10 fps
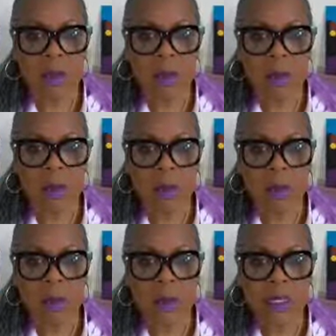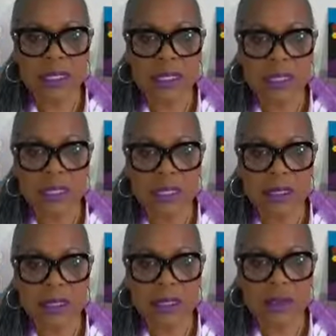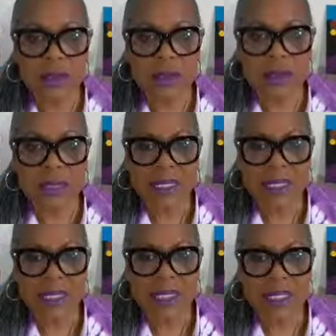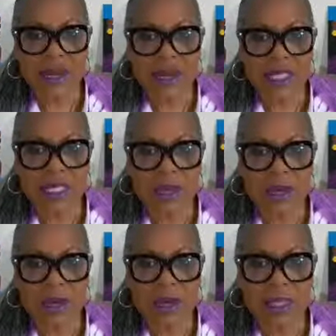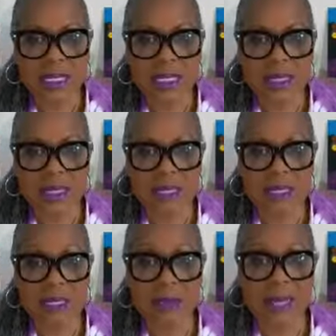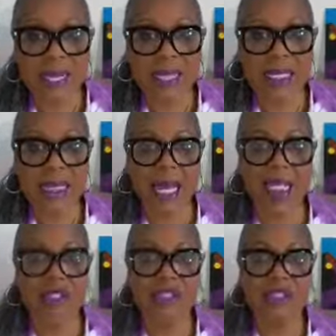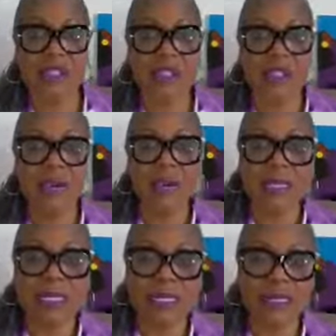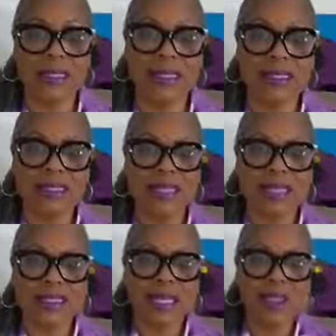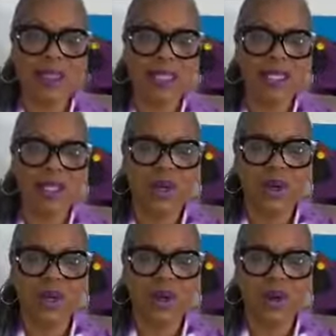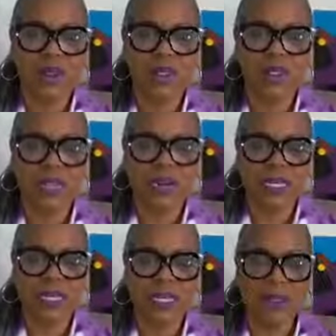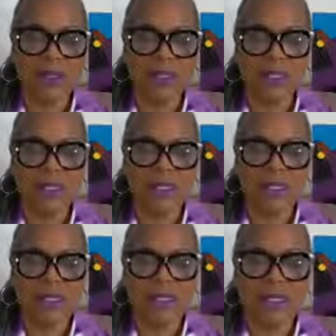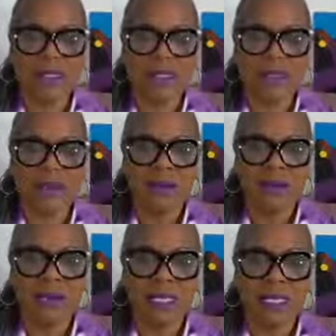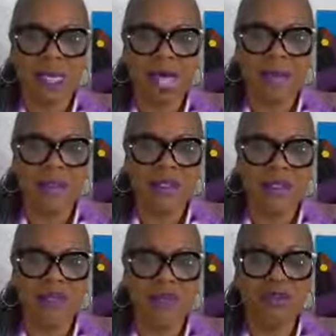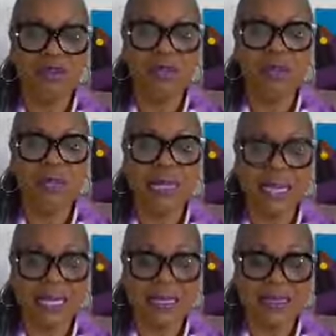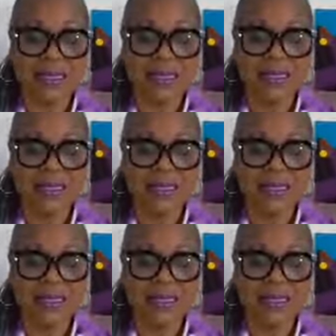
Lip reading: But when we start on Monday evenings, we always like to start by acknowledging the week and what is going on in the week and what has happened over the weekend.